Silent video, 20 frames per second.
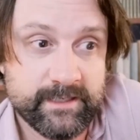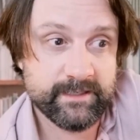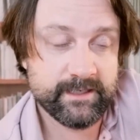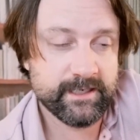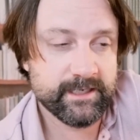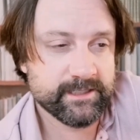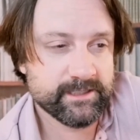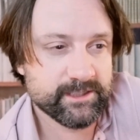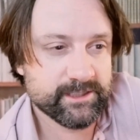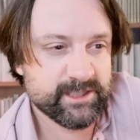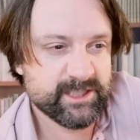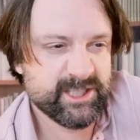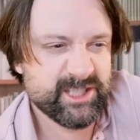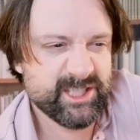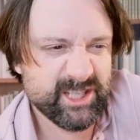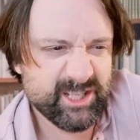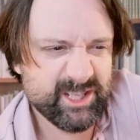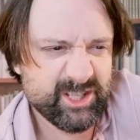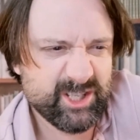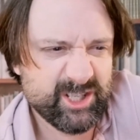It's a
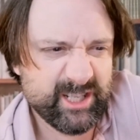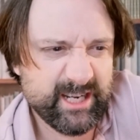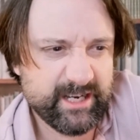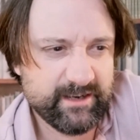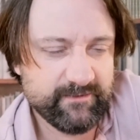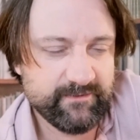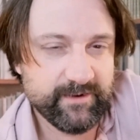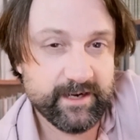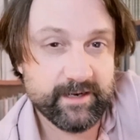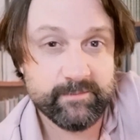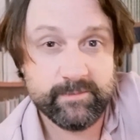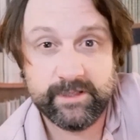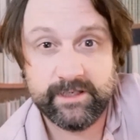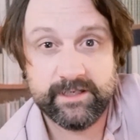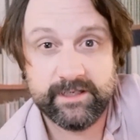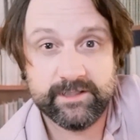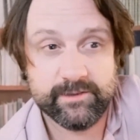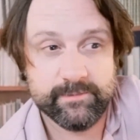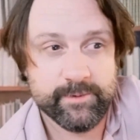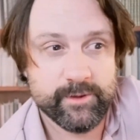single amphetamine
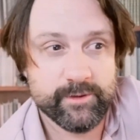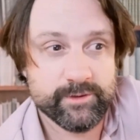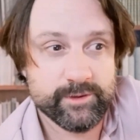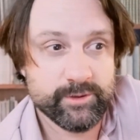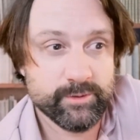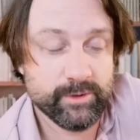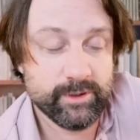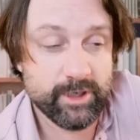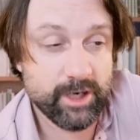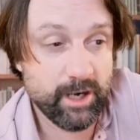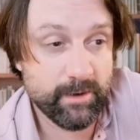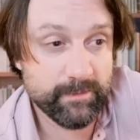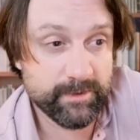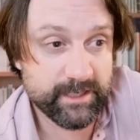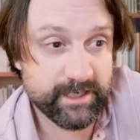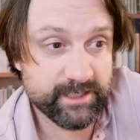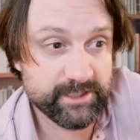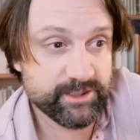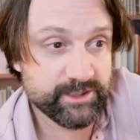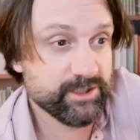as opposed to a
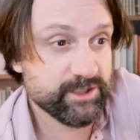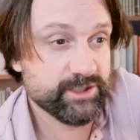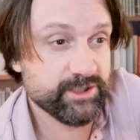combination,